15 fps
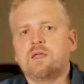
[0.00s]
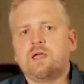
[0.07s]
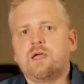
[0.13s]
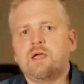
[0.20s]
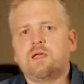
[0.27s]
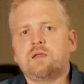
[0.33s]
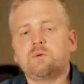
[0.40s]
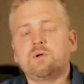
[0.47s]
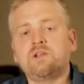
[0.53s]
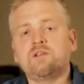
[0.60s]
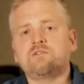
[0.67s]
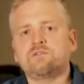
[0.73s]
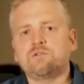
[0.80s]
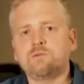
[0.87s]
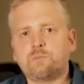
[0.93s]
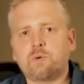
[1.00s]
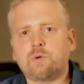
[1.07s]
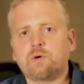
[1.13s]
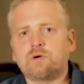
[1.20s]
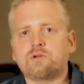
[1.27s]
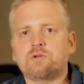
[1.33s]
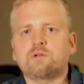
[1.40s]
And with his
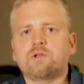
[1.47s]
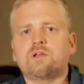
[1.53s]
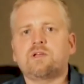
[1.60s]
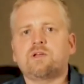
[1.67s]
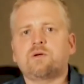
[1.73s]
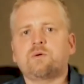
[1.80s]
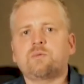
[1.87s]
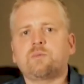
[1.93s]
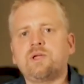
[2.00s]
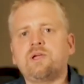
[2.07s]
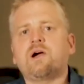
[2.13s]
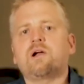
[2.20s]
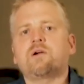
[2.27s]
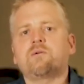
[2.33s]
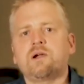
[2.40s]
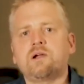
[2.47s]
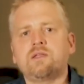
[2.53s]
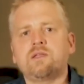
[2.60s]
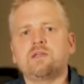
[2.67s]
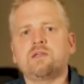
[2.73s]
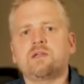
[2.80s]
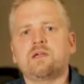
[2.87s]
support, we are
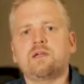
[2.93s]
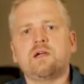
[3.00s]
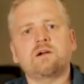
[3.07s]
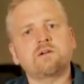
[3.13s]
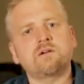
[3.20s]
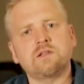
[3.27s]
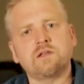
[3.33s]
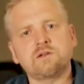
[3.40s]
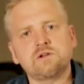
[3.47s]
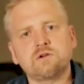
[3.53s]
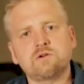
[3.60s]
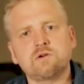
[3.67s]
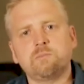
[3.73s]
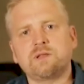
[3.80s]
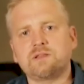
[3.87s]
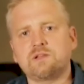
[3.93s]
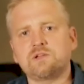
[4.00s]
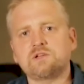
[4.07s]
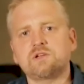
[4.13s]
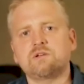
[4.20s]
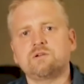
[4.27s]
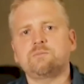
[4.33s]
running a architectural
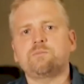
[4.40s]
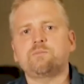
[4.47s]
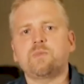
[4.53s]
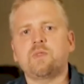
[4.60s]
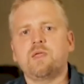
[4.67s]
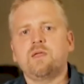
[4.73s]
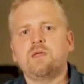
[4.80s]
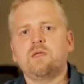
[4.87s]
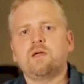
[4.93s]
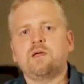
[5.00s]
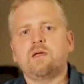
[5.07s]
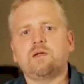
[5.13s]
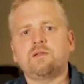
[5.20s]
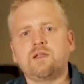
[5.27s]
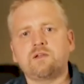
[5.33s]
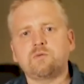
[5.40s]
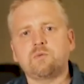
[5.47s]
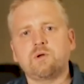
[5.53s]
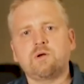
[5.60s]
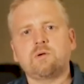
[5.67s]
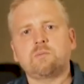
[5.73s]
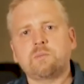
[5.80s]
competition that
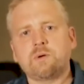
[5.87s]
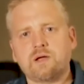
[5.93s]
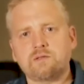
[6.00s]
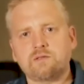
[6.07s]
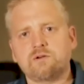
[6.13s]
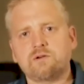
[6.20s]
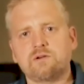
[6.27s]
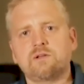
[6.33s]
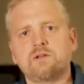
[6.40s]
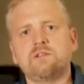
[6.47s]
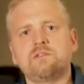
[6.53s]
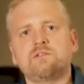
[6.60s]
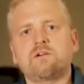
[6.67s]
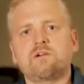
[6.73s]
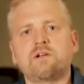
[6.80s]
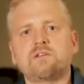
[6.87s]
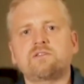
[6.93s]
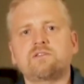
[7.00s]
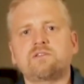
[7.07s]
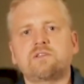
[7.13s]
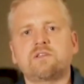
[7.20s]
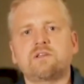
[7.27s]
will gather the
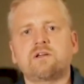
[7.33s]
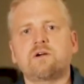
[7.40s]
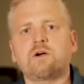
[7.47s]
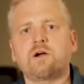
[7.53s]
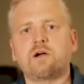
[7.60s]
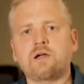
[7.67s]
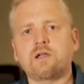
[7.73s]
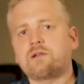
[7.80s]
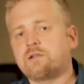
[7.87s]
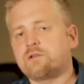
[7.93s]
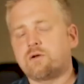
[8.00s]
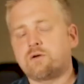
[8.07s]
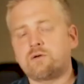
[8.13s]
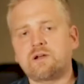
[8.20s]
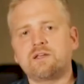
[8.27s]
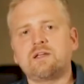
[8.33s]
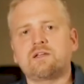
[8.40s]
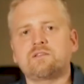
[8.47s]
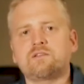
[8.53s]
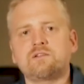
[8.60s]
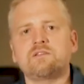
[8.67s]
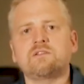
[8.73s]
interest and it already
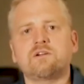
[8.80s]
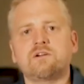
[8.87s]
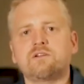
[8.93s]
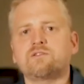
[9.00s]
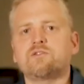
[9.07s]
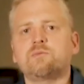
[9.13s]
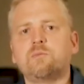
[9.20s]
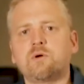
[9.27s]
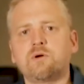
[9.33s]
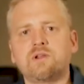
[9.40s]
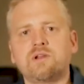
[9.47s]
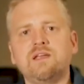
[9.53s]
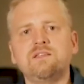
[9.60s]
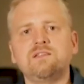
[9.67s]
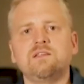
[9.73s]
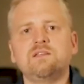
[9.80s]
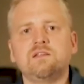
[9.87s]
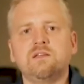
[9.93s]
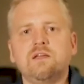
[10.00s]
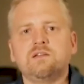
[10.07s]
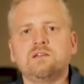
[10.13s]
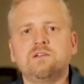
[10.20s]
gathered interest of more than
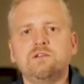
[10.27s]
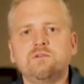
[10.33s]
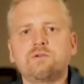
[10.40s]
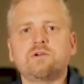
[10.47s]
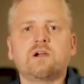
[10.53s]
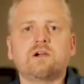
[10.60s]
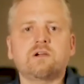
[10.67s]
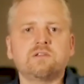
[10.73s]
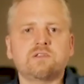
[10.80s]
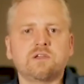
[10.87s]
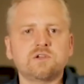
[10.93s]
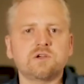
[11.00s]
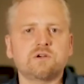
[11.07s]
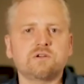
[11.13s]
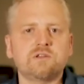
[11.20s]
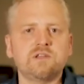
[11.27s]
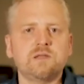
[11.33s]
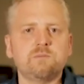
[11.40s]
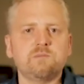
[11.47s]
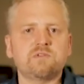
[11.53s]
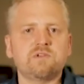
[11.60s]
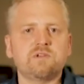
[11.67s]
80 different architectural
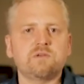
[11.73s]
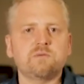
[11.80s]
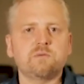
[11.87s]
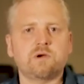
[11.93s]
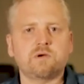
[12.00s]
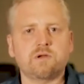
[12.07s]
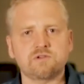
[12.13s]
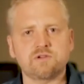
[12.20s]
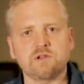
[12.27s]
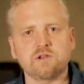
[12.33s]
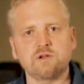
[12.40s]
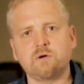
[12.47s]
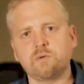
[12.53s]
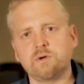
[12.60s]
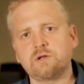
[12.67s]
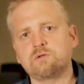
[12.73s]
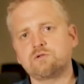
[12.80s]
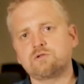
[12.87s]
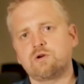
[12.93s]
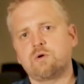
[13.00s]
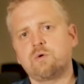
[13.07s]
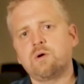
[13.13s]
teams, and we are actually going to
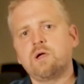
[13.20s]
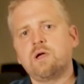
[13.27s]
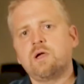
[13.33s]
show